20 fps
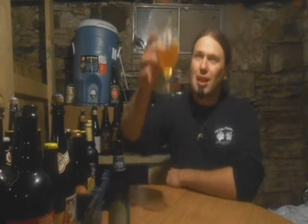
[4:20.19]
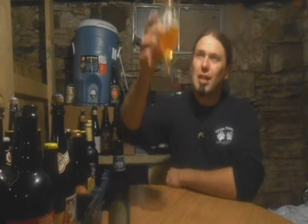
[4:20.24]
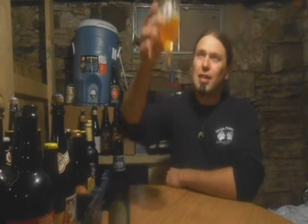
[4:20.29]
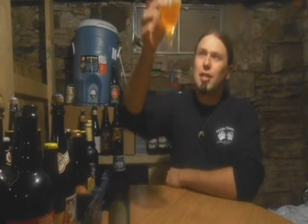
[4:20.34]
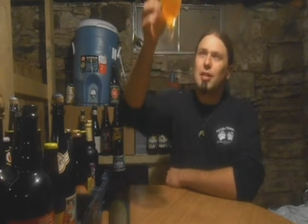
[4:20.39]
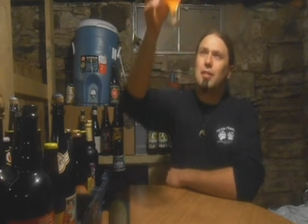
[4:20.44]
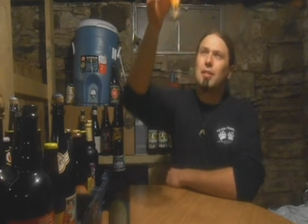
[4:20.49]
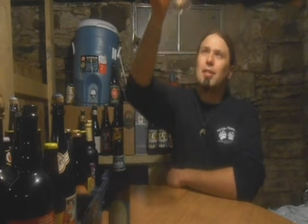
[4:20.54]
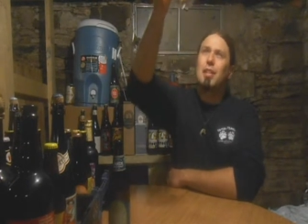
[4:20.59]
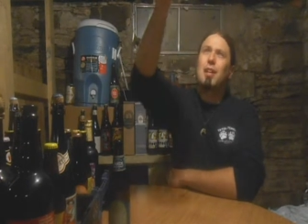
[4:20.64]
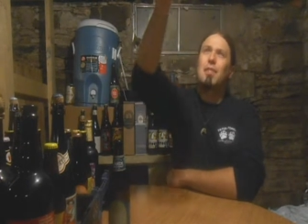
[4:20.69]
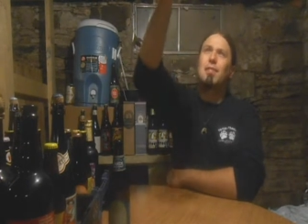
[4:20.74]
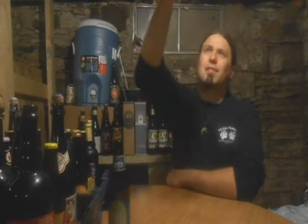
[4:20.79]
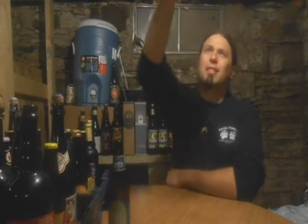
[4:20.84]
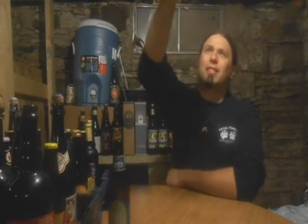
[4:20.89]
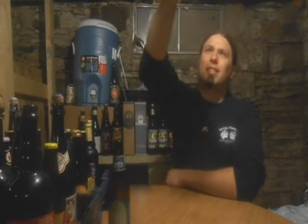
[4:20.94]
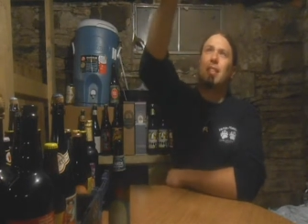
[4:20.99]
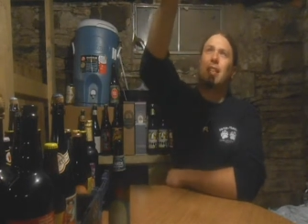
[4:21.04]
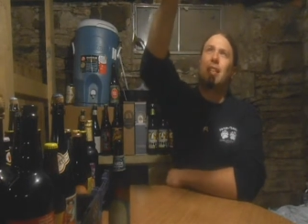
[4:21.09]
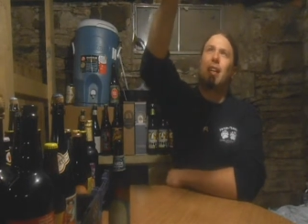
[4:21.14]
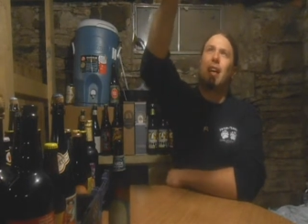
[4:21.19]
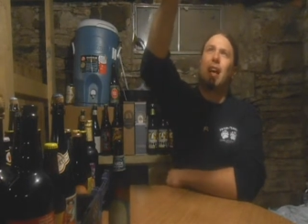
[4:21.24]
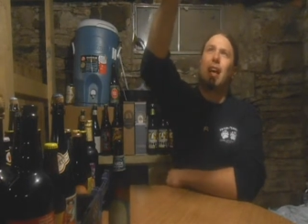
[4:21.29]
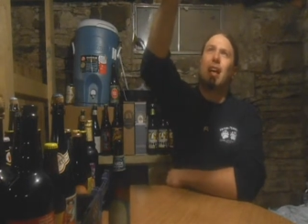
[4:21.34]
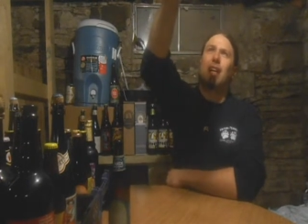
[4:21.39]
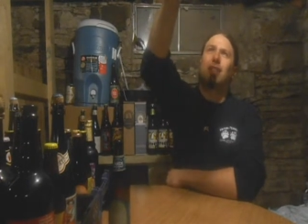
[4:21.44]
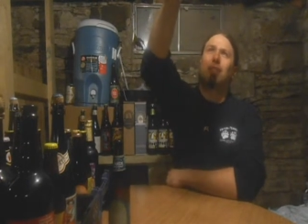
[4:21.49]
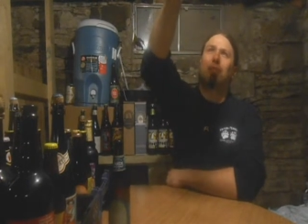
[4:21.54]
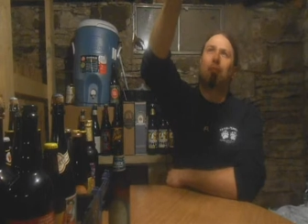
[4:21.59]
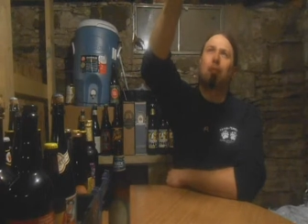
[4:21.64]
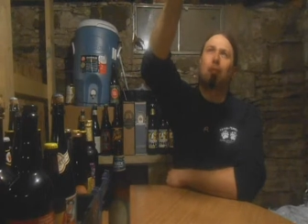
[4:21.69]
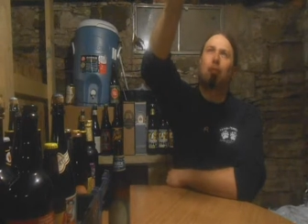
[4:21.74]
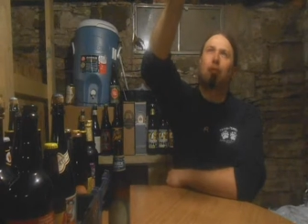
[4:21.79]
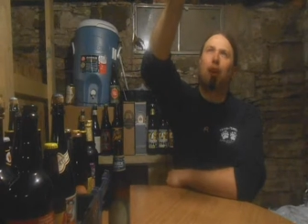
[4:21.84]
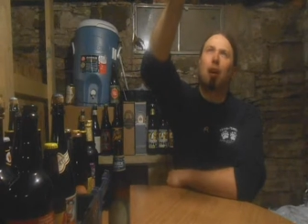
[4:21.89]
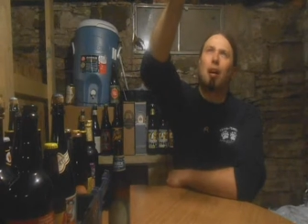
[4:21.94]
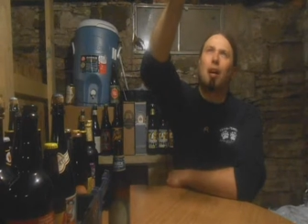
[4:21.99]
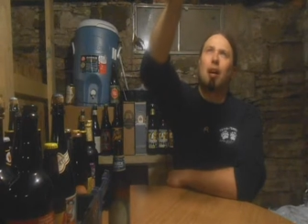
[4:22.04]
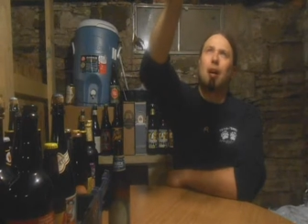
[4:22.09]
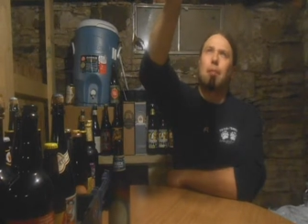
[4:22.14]
And you can definitely see the haze from the
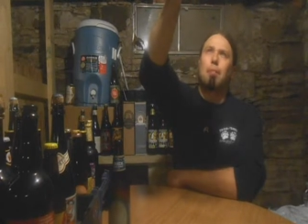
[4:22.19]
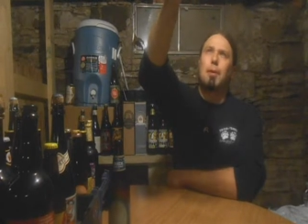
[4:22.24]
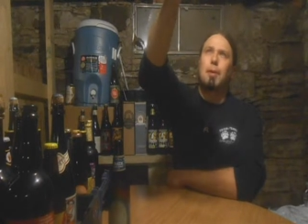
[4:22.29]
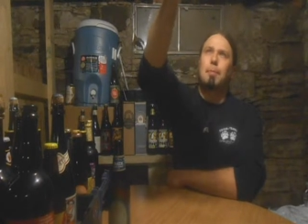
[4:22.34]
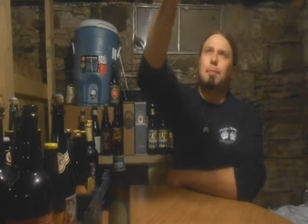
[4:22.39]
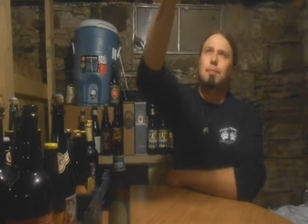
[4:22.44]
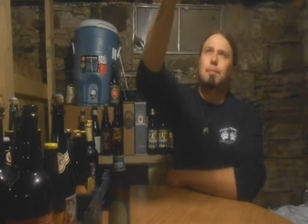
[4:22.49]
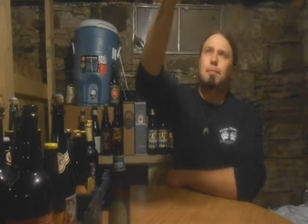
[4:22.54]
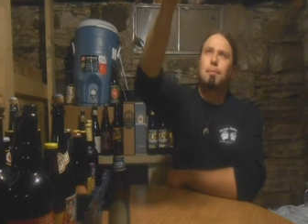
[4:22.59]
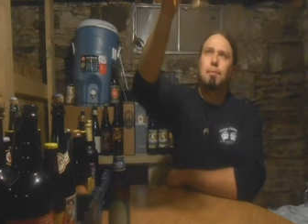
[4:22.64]
dry hopping.